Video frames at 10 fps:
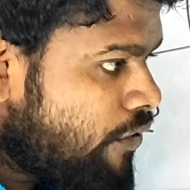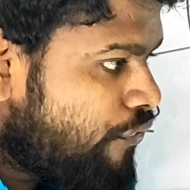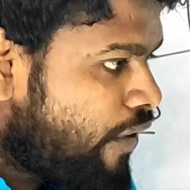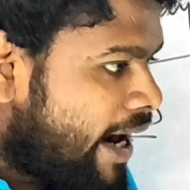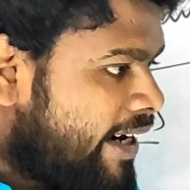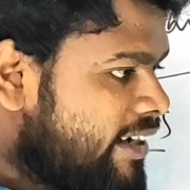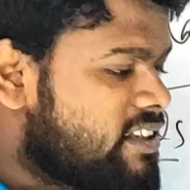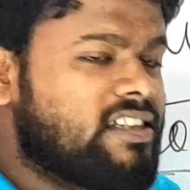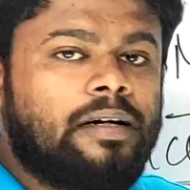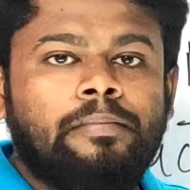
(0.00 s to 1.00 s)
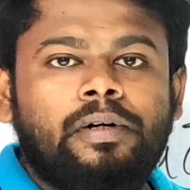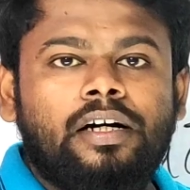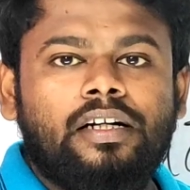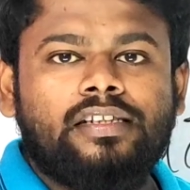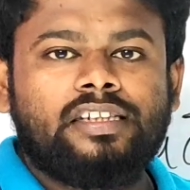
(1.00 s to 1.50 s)
find sum
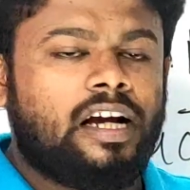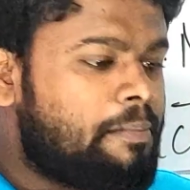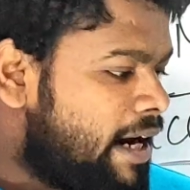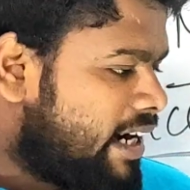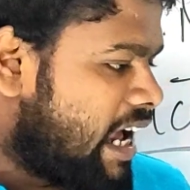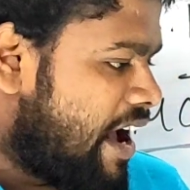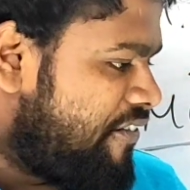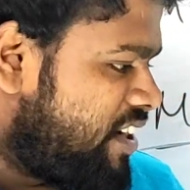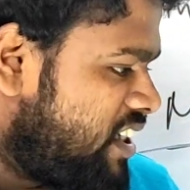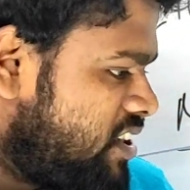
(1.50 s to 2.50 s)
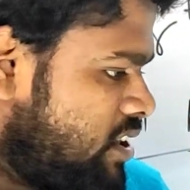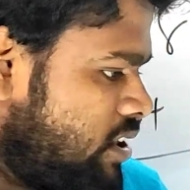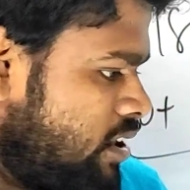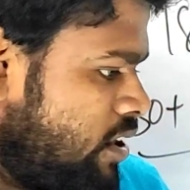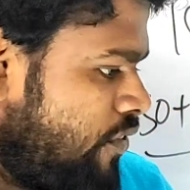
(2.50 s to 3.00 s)
and average,
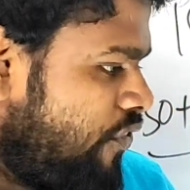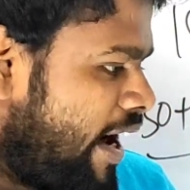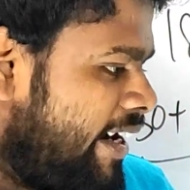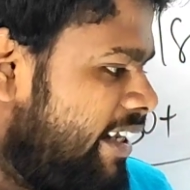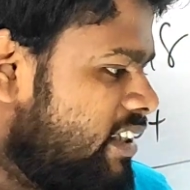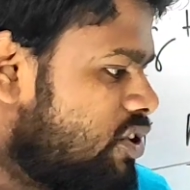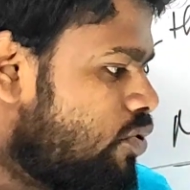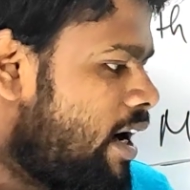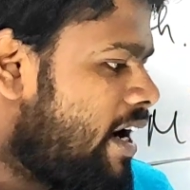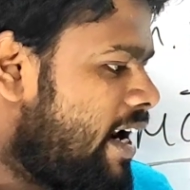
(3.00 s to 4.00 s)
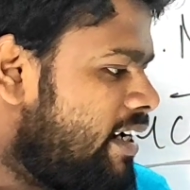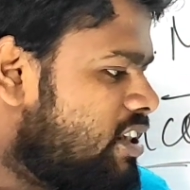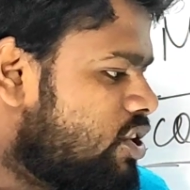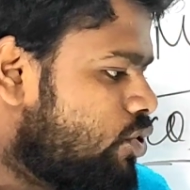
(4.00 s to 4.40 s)
finding square and